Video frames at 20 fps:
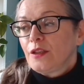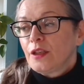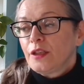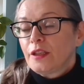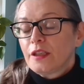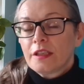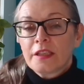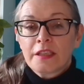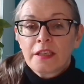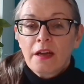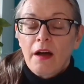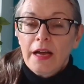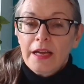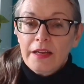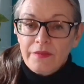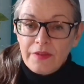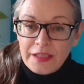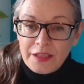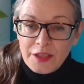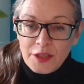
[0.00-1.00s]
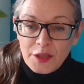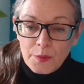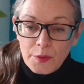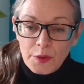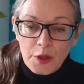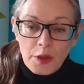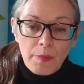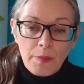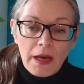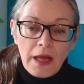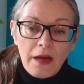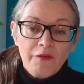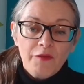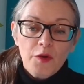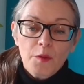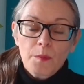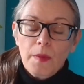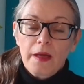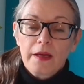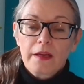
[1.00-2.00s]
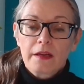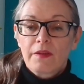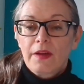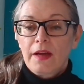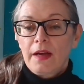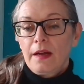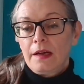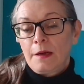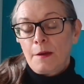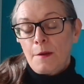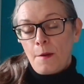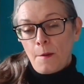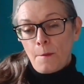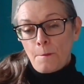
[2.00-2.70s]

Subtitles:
to just dive into a new platform like that.